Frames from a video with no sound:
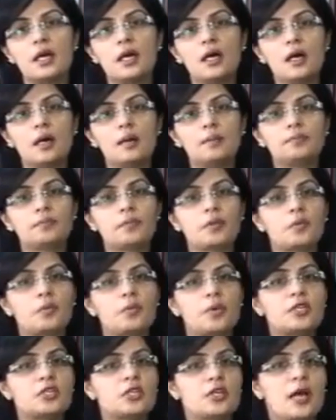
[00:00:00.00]
um,
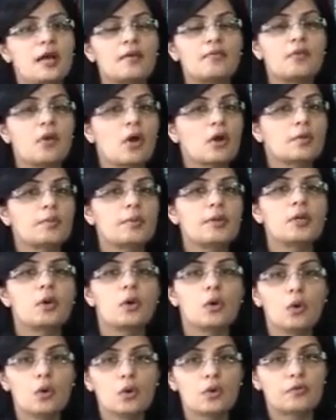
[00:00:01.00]
which have not been
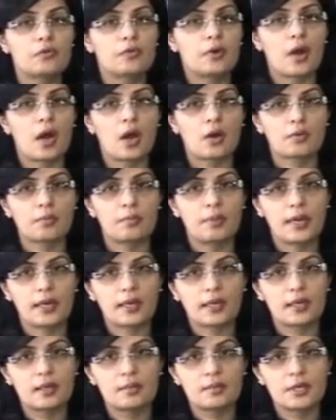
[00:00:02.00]
honed for
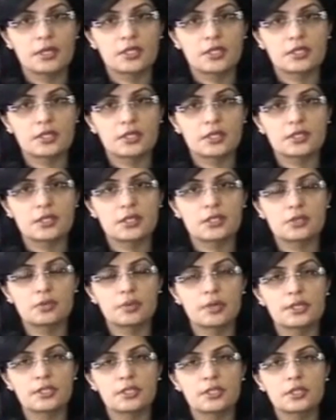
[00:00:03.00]
outbreak and emergency
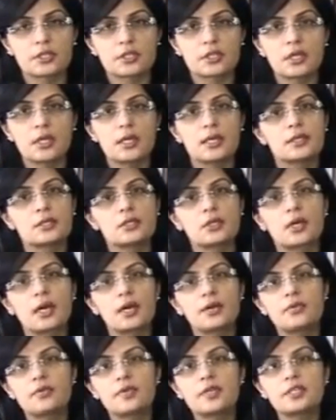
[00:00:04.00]
situations. So
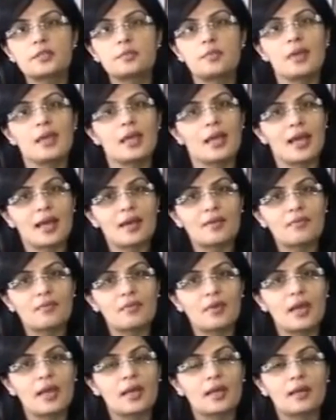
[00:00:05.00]
countries may have
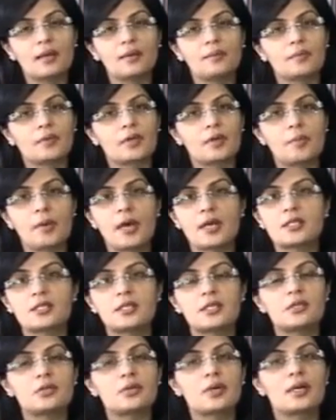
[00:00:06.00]
um,
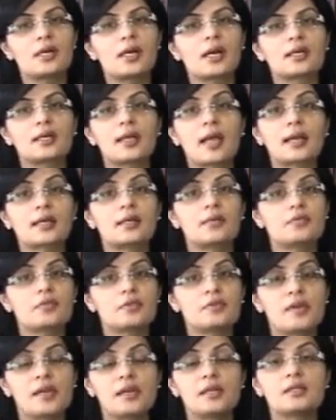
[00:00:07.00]
capacity to conduct active
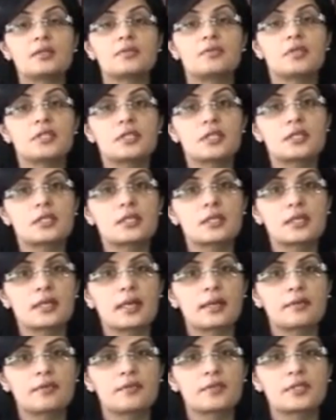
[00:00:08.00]
surveillance visits at
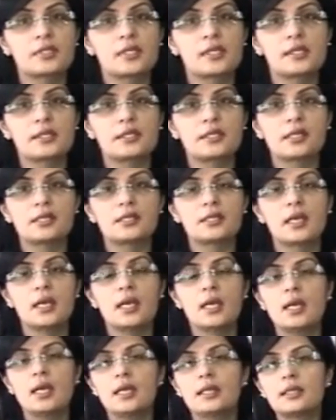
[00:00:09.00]
health facilities.
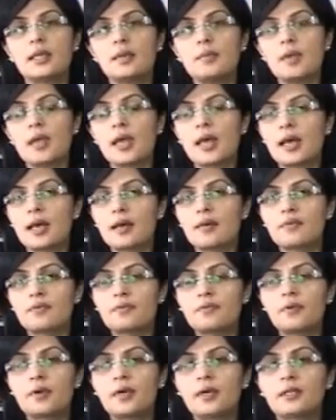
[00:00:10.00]
They may
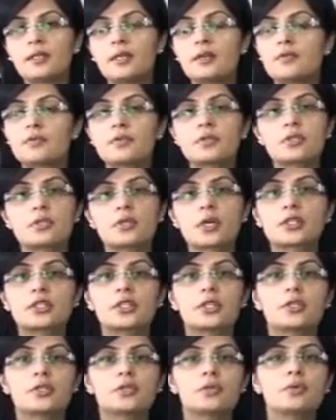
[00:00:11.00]
have uh, the
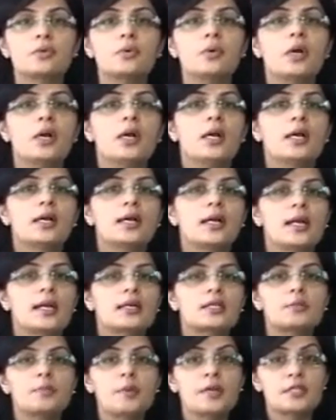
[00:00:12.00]
infrastructure to
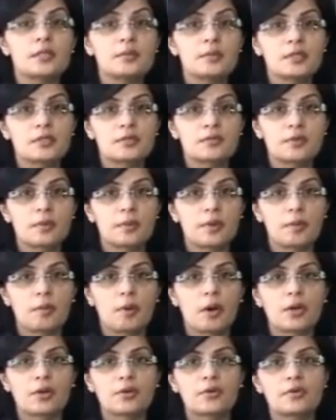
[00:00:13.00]
collect specimens from
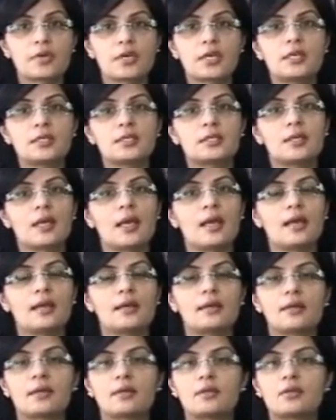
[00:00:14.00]
laboratories
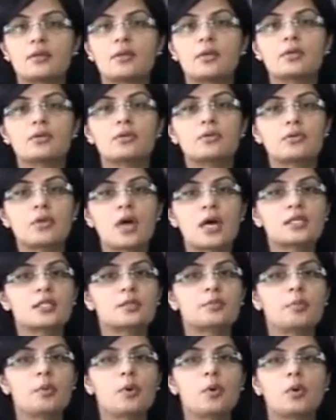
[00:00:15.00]
and to
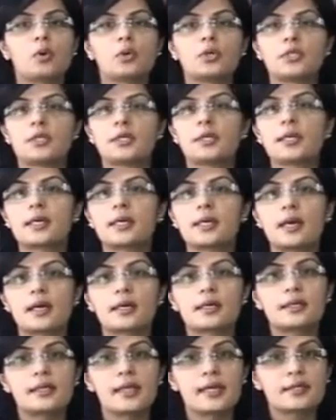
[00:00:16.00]
transport and
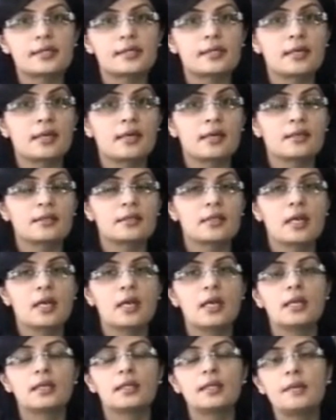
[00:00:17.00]
conduct testings.
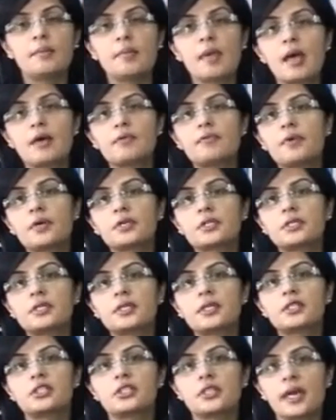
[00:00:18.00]
They may have
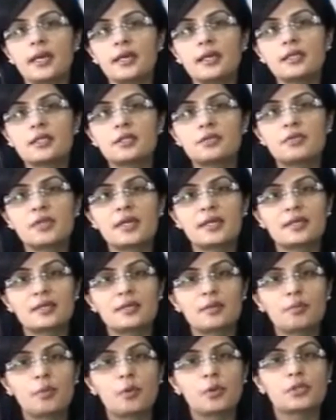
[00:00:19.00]
functioning channels of data
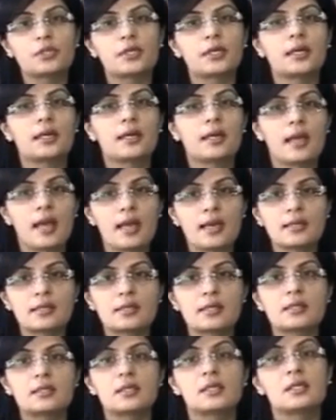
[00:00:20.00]
reporting and
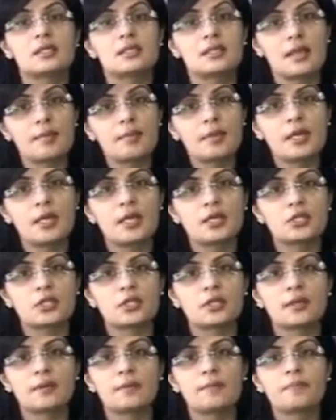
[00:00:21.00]
analysis and
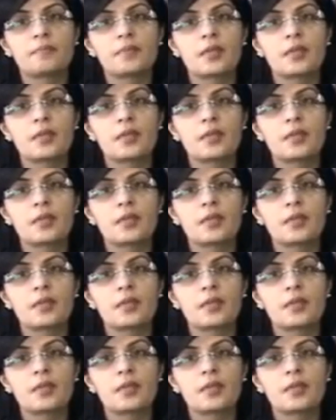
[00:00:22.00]
dissemination.